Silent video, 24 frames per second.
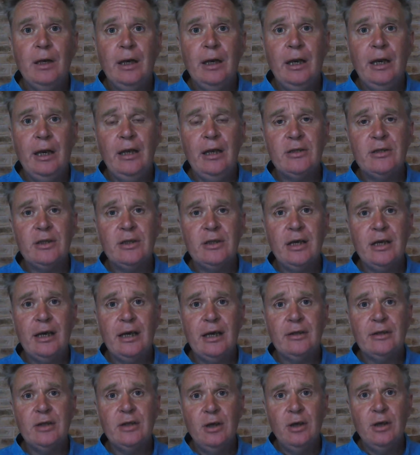is
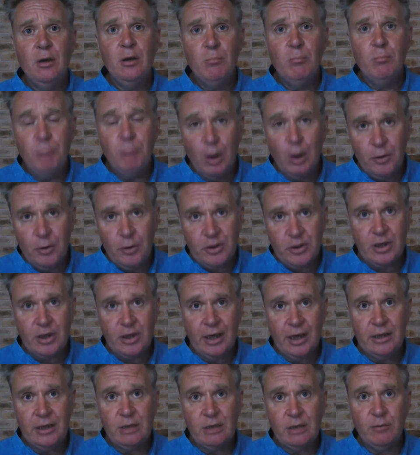that both
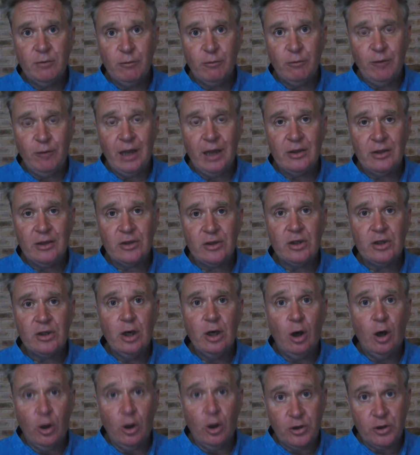sides of the fence
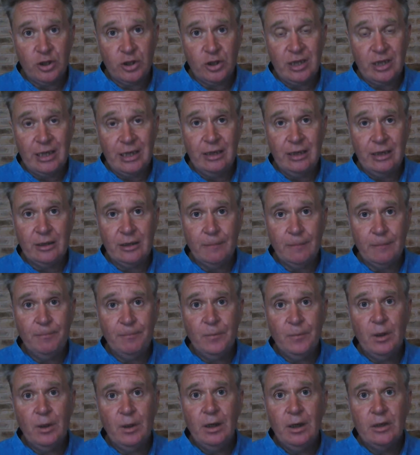are steered.
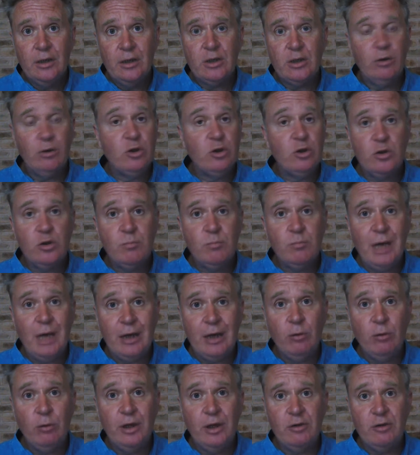So it doesn't
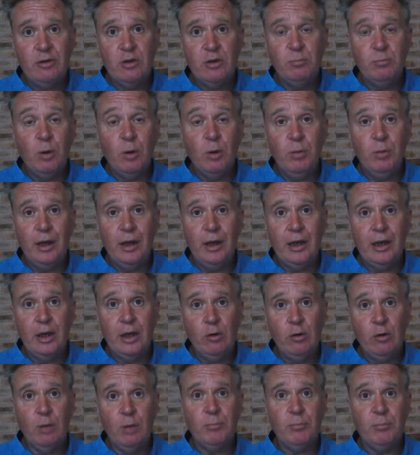matter whether it's the public
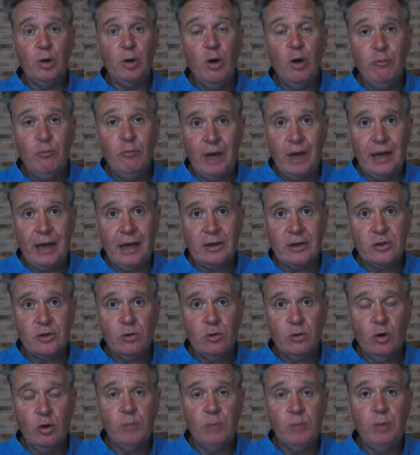who are pro-vax
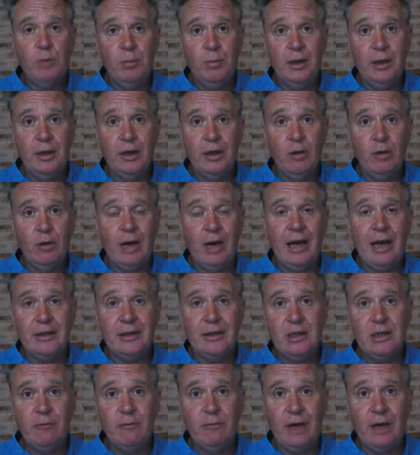or the public who are
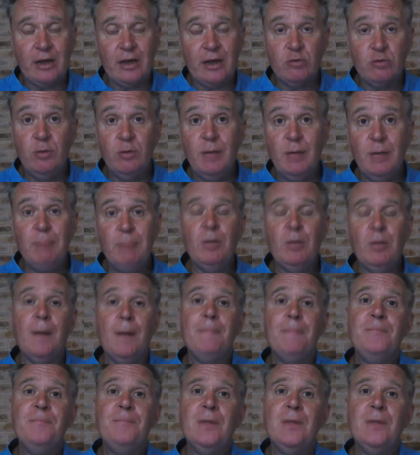anti-vax. Remember,